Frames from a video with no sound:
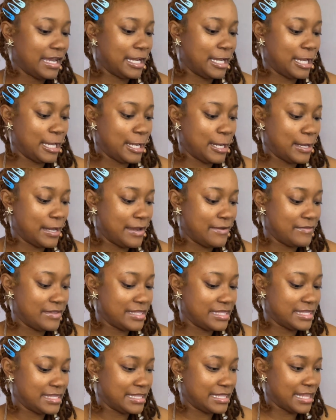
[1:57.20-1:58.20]
of nervous,
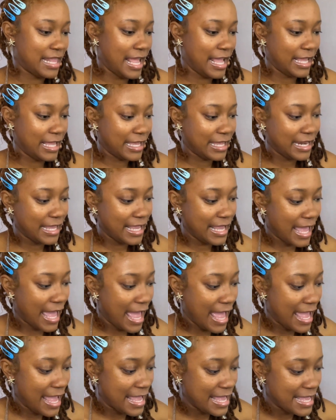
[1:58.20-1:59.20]
not gonna
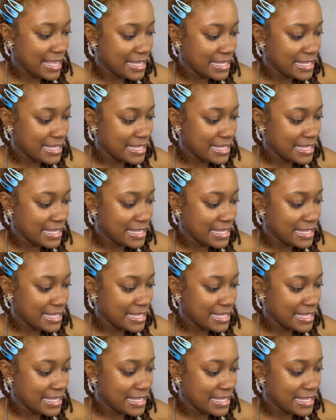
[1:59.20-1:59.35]
lie.